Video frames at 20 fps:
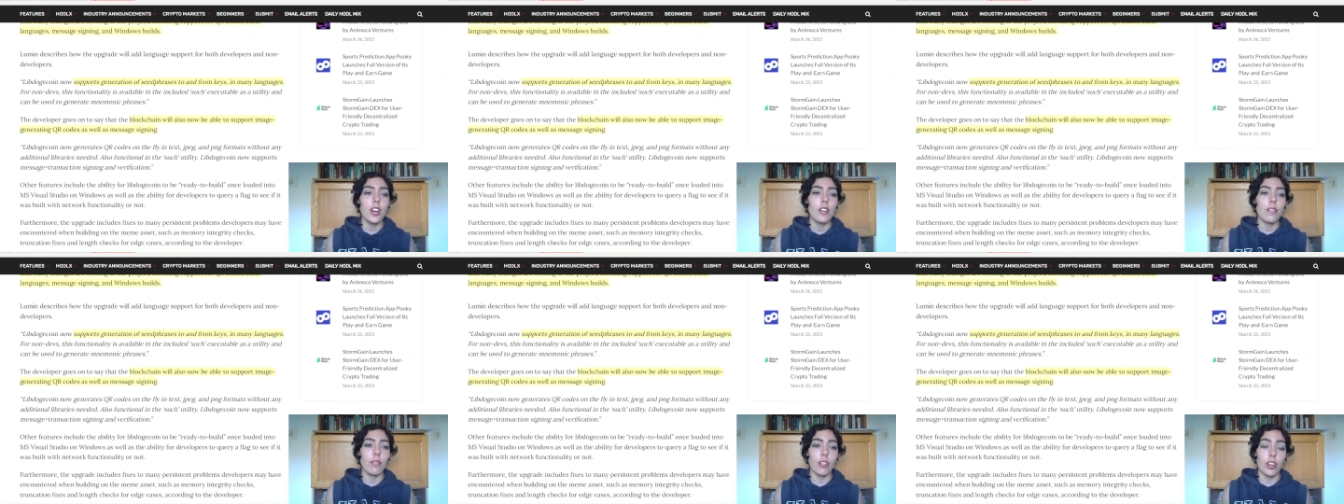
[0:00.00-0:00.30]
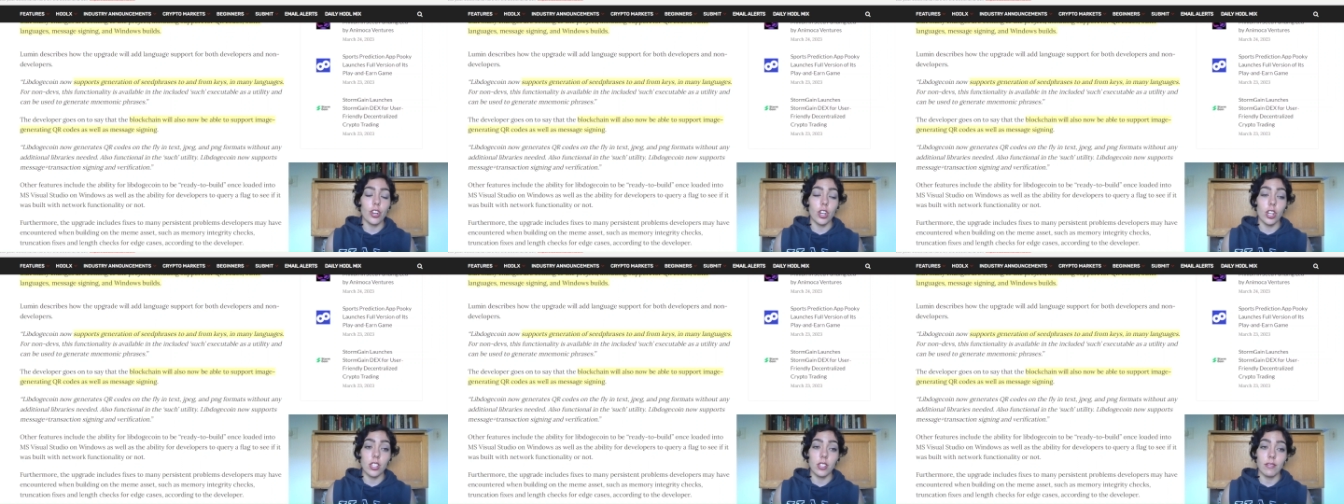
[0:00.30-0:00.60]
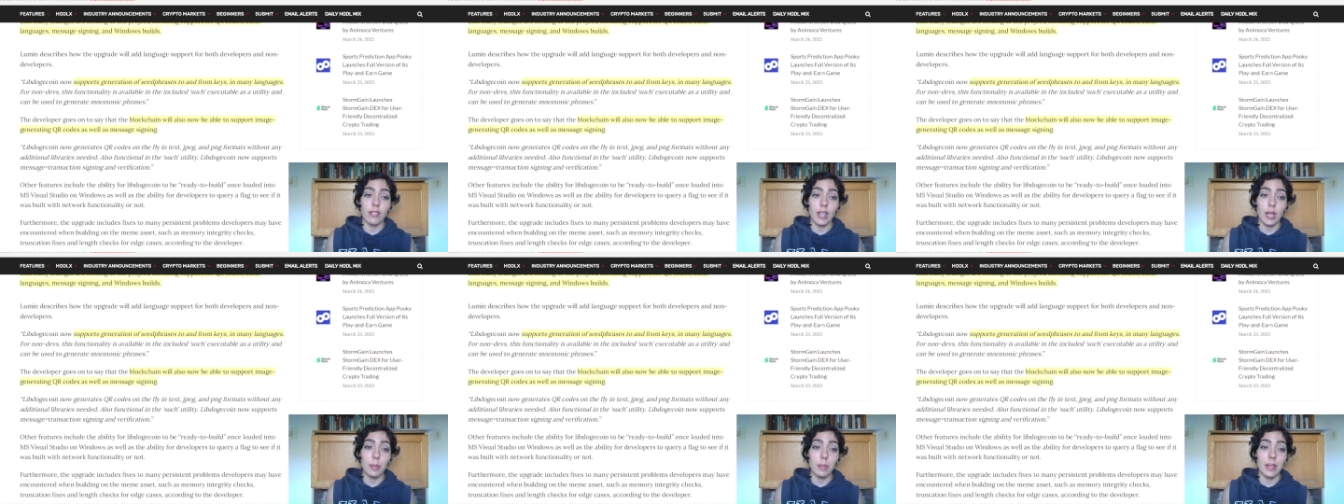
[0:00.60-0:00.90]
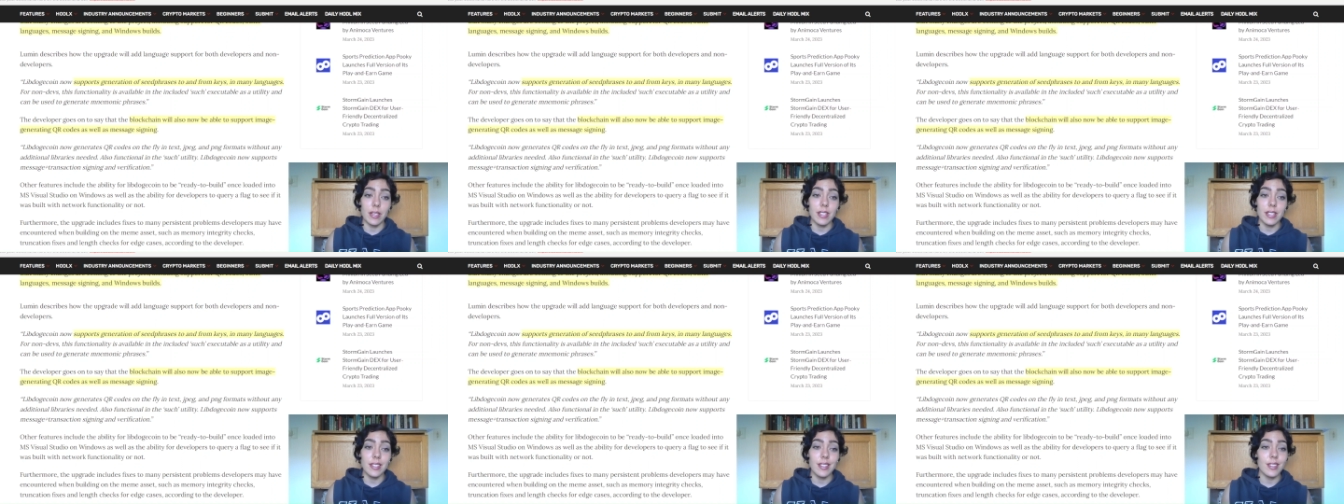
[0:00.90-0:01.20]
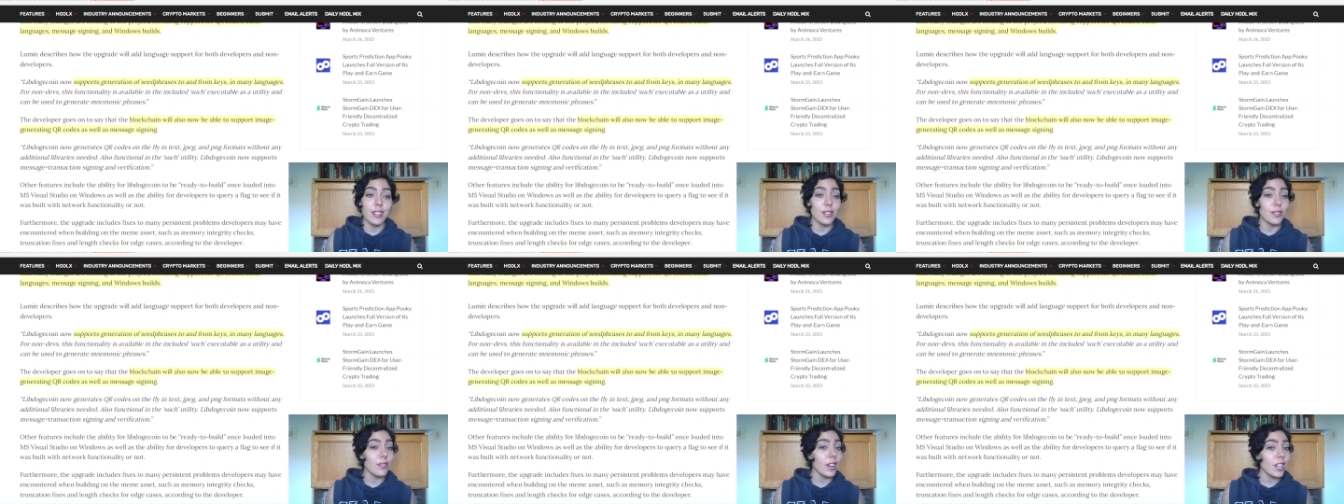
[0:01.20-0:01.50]
For non-developers,
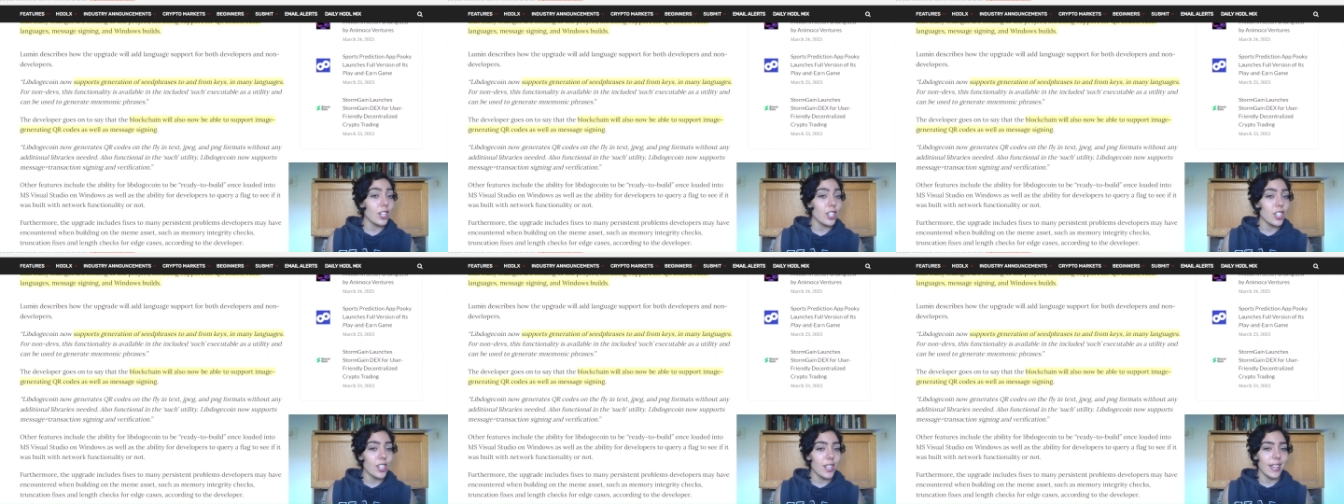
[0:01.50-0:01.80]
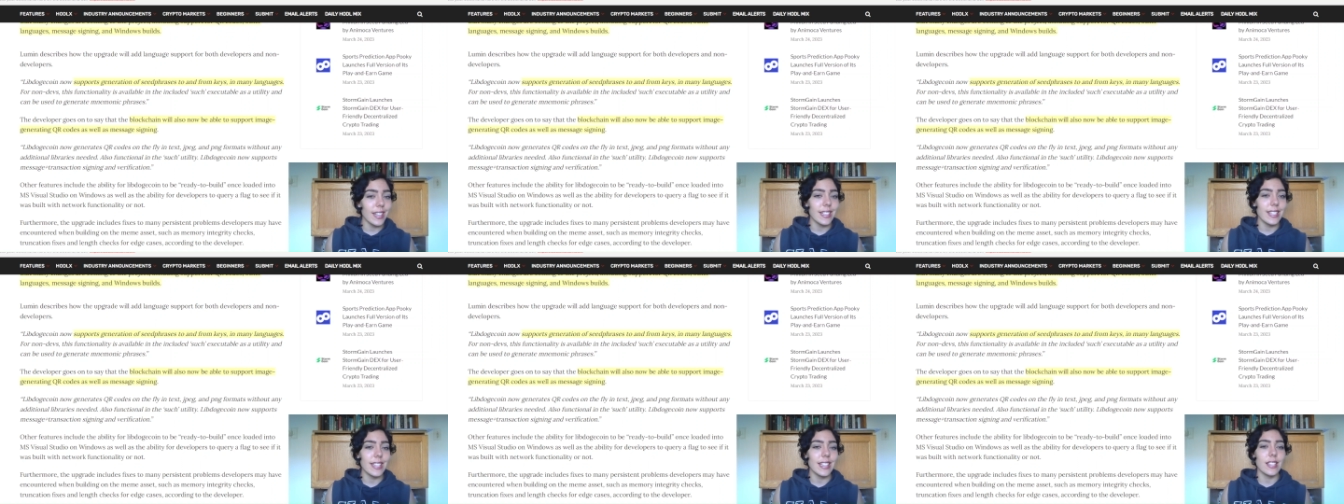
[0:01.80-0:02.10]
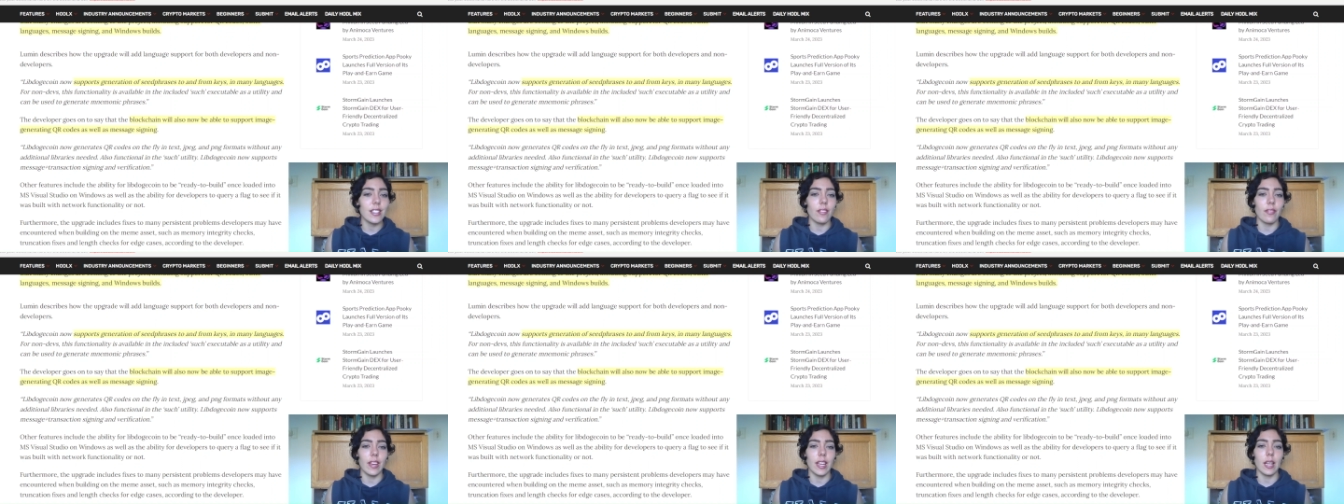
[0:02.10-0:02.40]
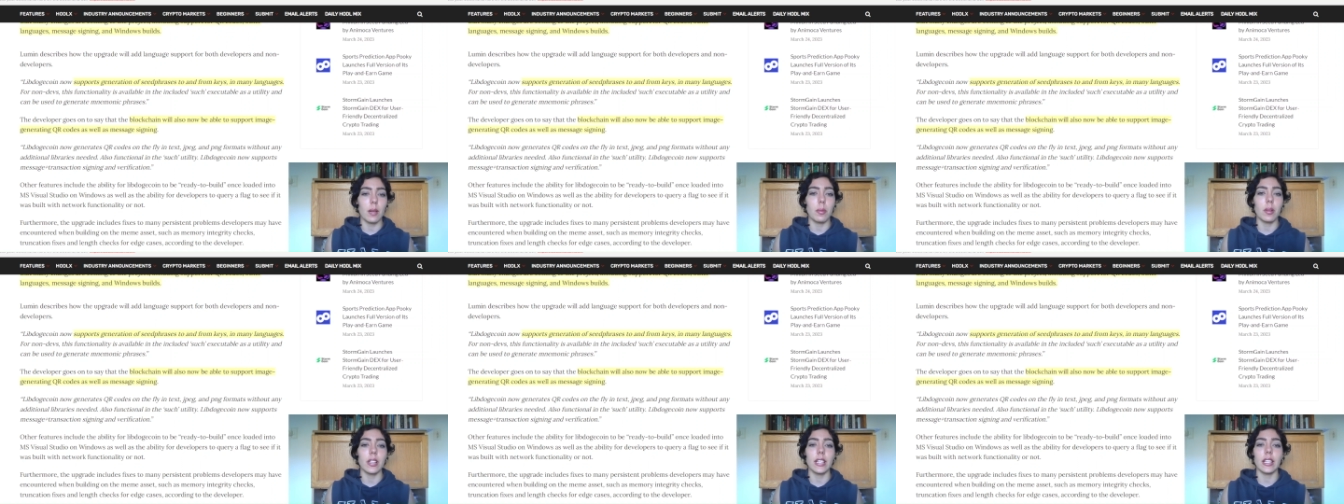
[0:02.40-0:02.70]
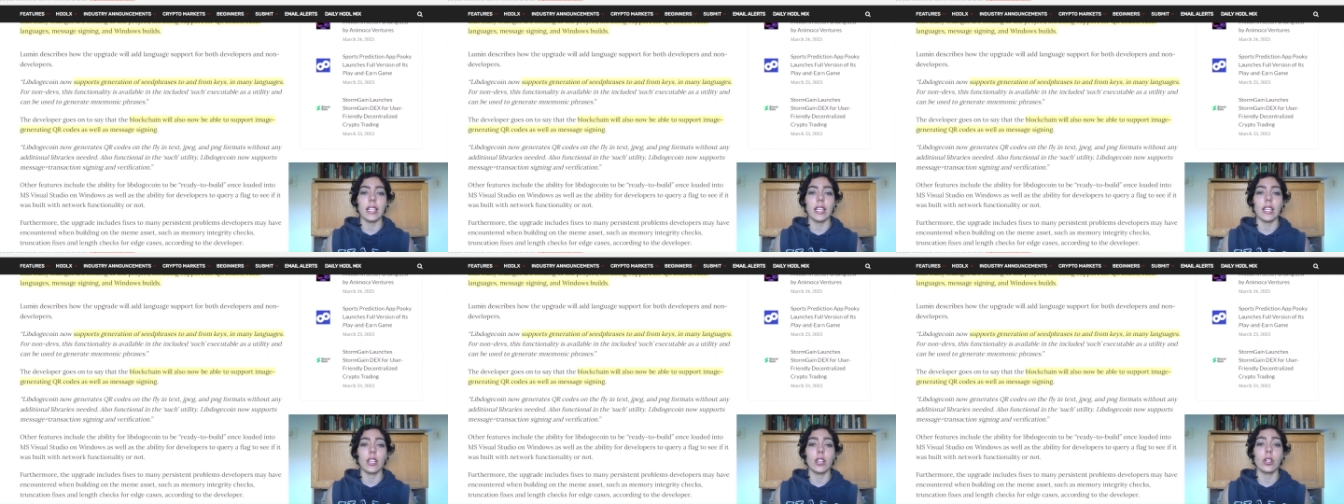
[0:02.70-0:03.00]
this functionality is available in
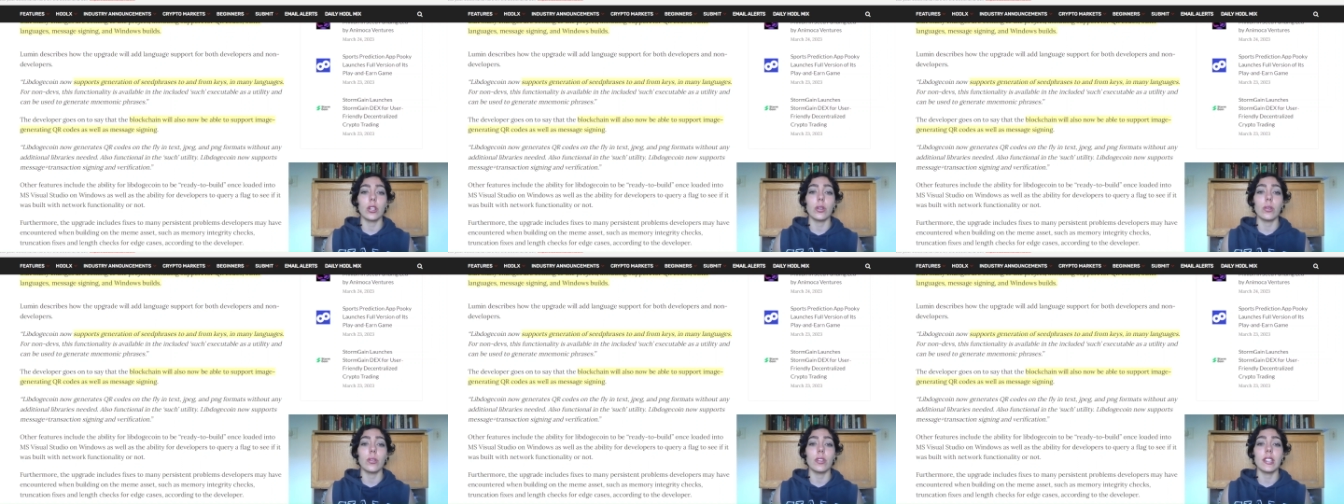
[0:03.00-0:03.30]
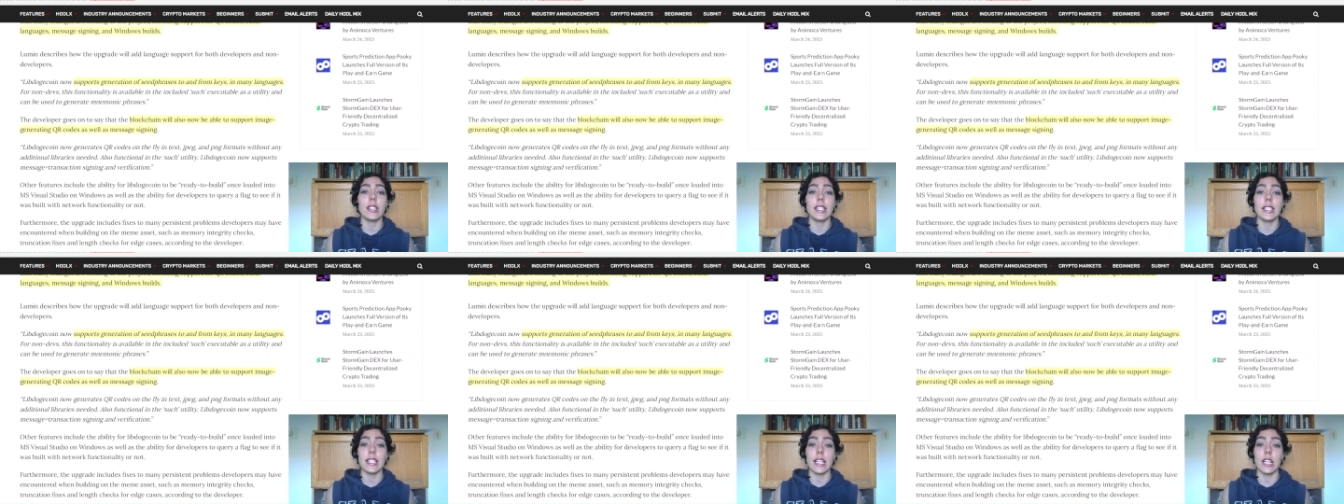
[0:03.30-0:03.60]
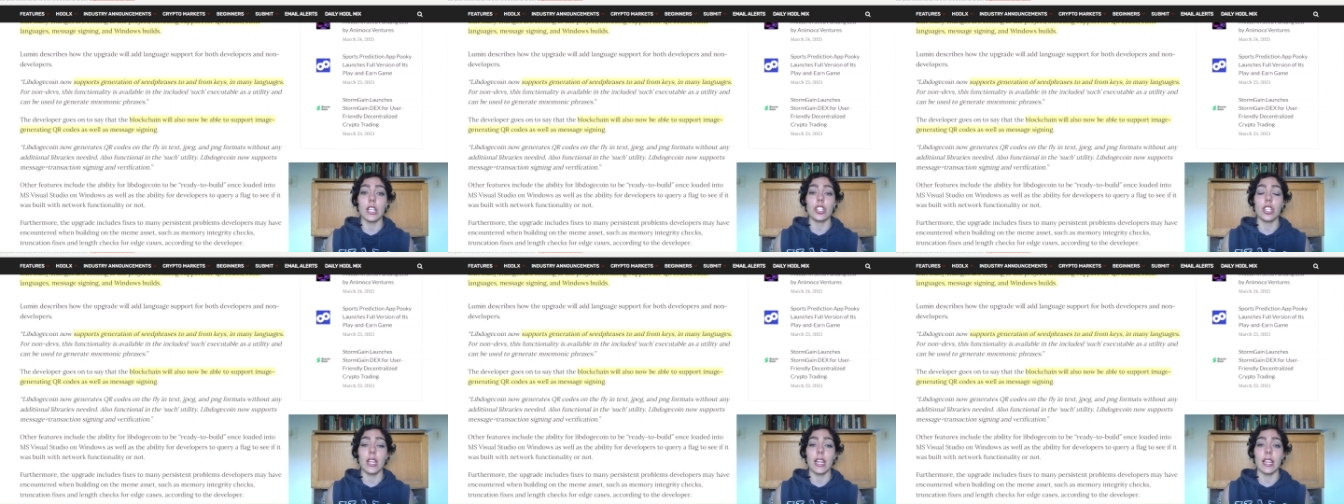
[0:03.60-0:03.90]
the included such